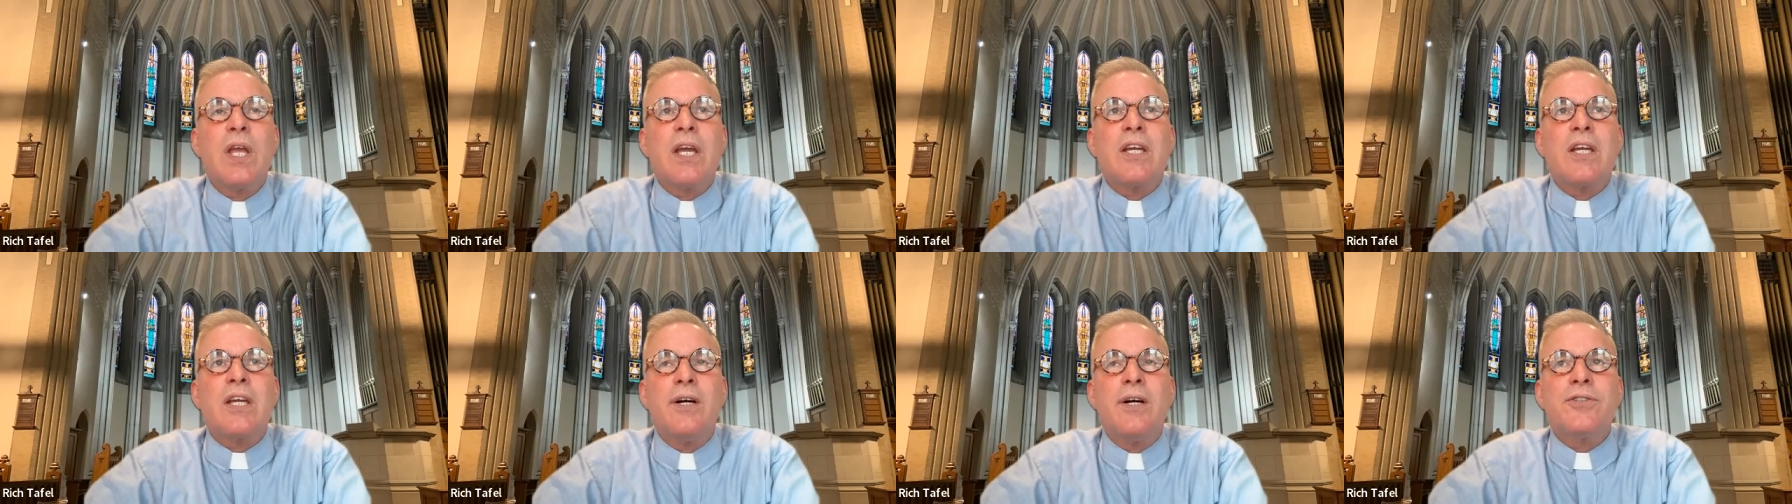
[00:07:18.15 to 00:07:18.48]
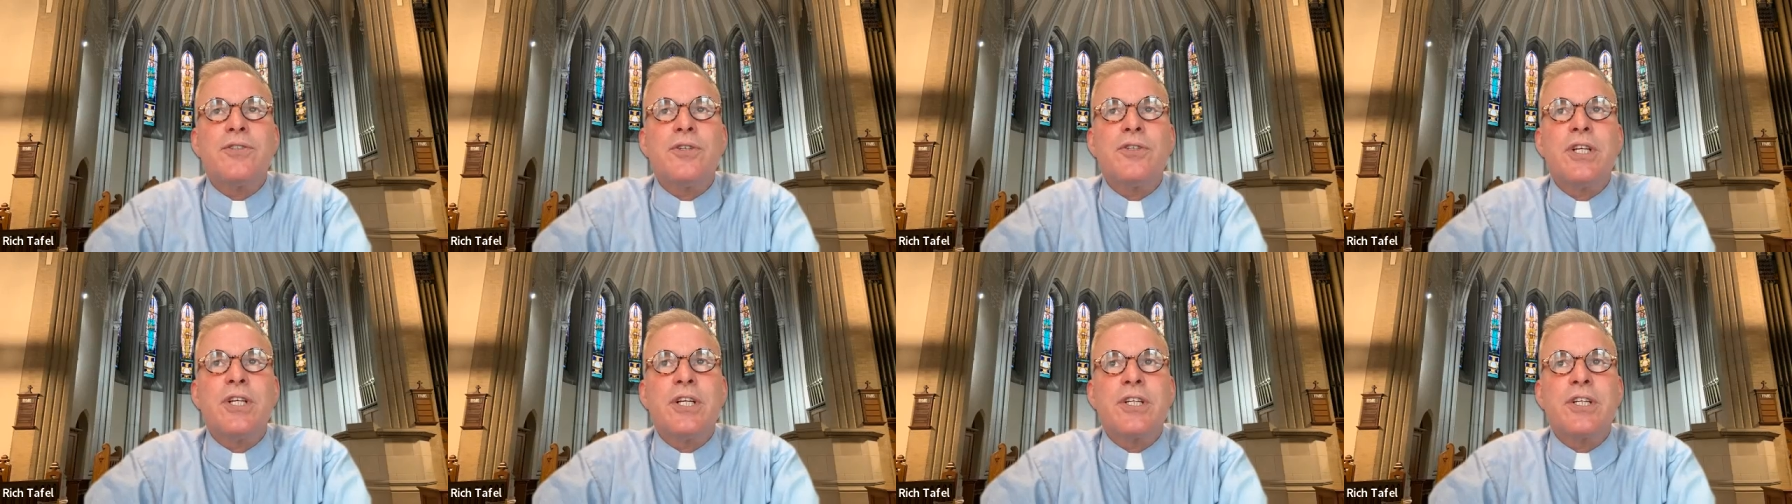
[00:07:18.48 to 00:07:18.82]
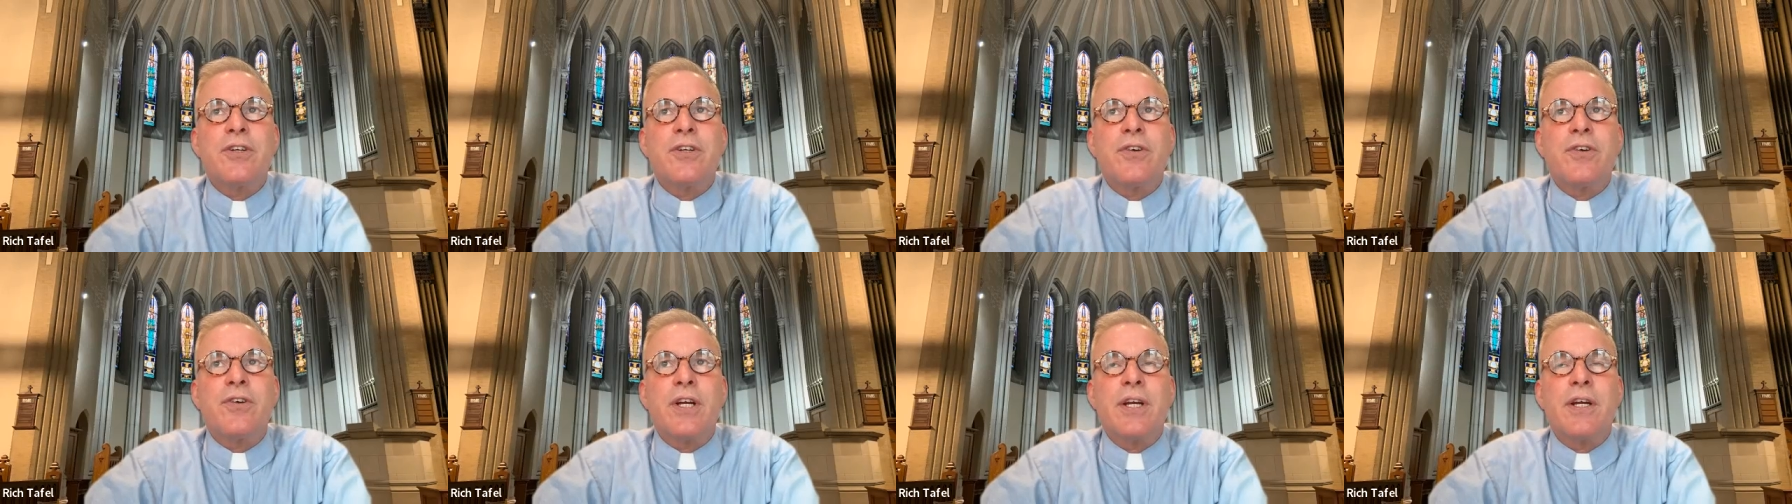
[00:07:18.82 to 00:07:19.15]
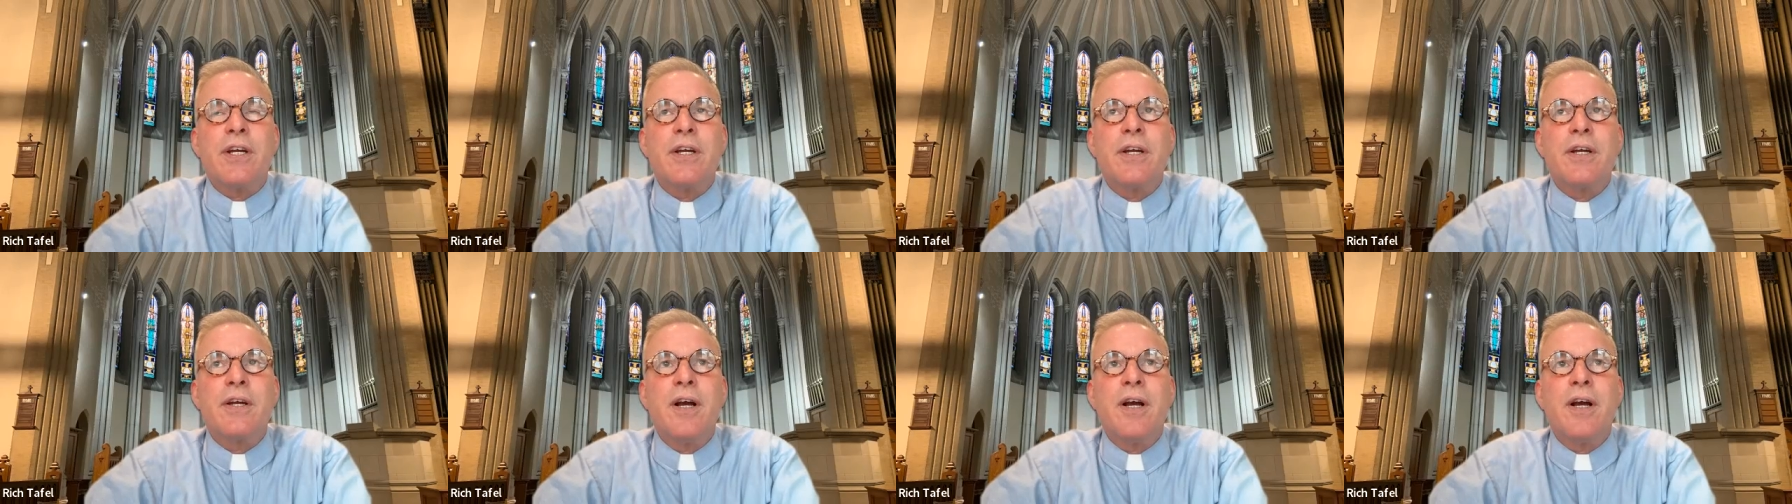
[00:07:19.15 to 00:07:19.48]
contradictory
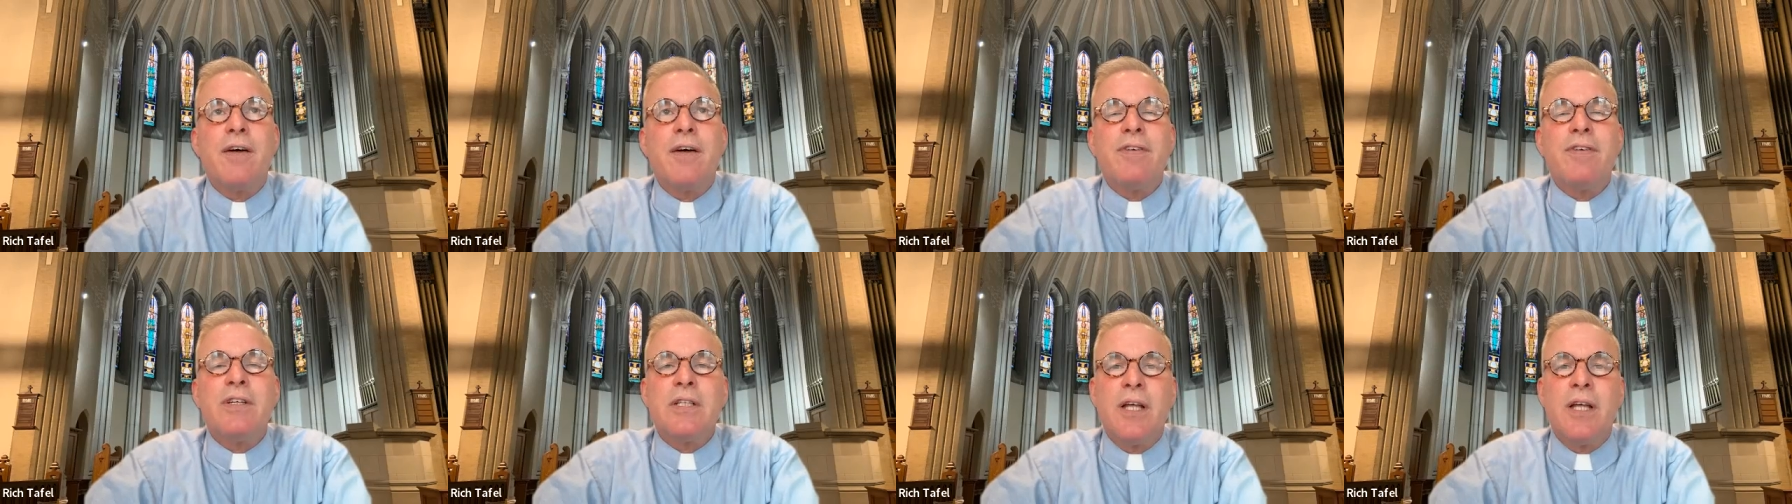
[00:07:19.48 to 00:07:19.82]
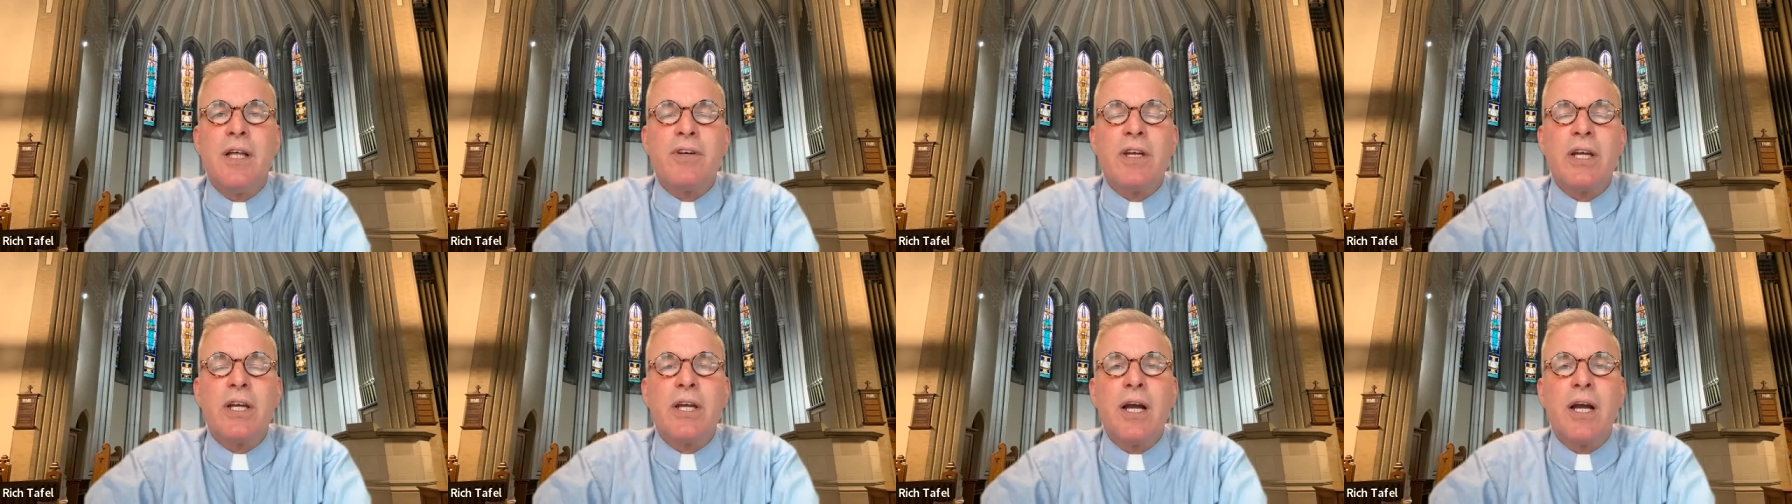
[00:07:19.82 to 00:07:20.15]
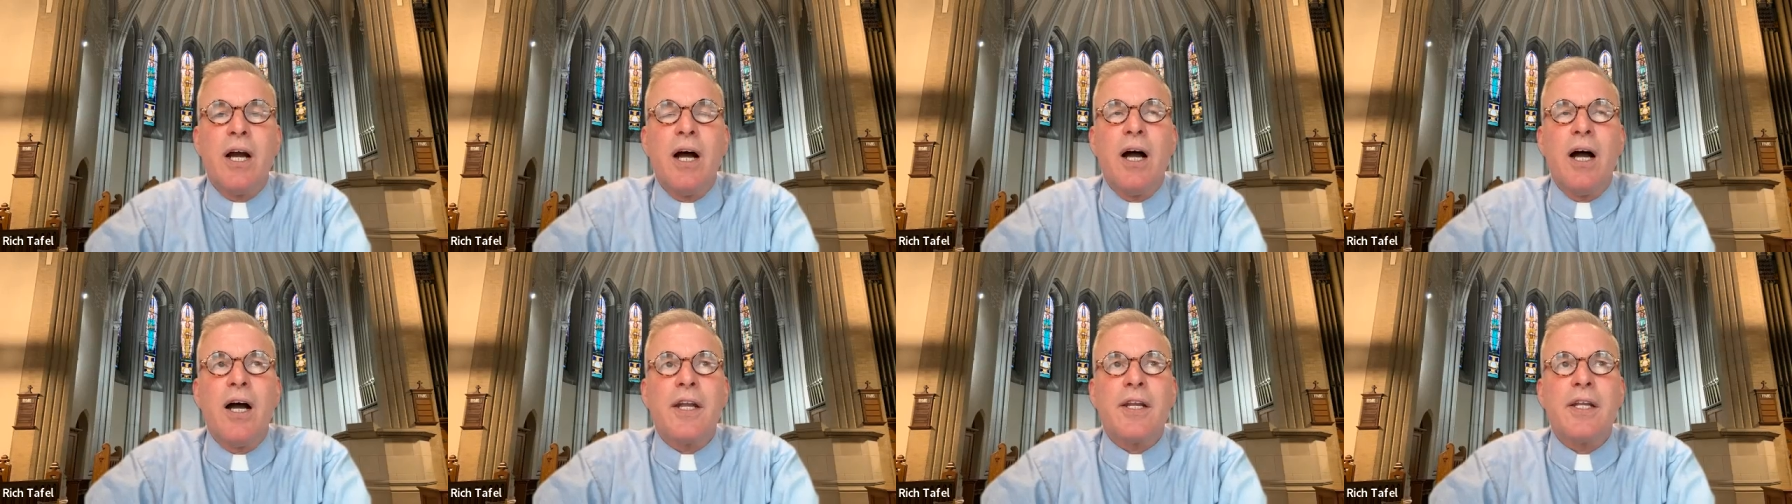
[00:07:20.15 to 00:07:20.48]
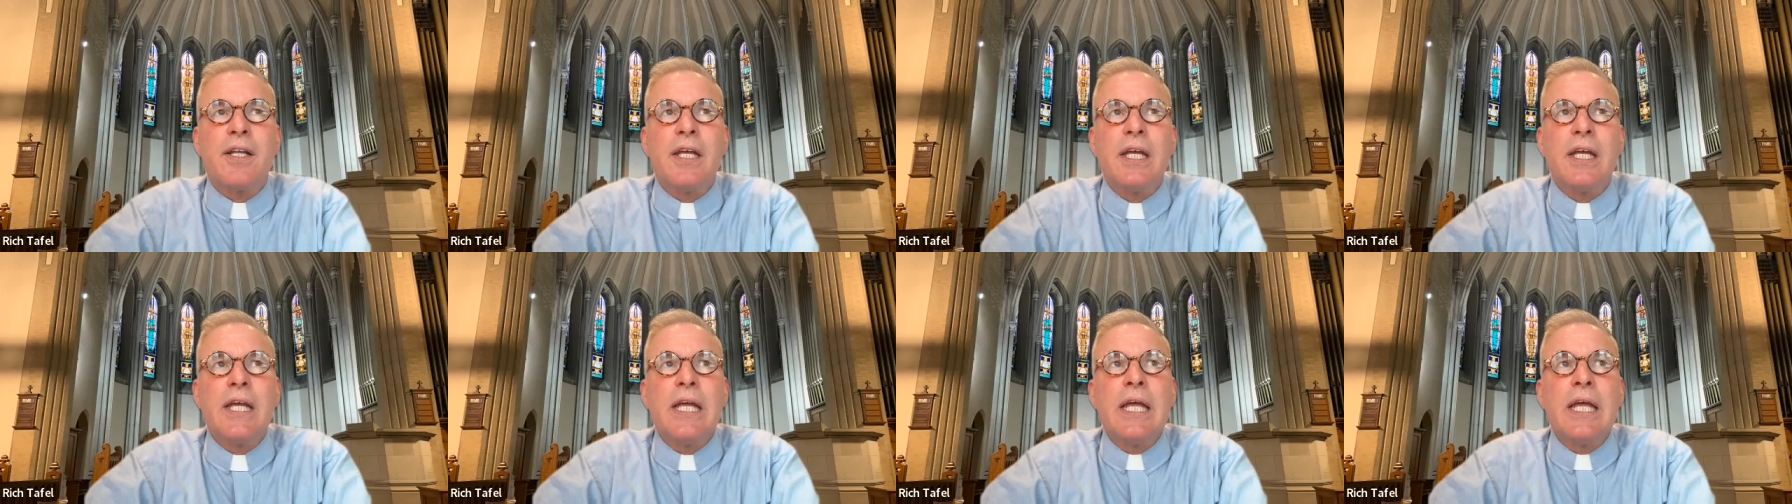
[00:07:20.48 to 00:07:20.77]
of a loving God.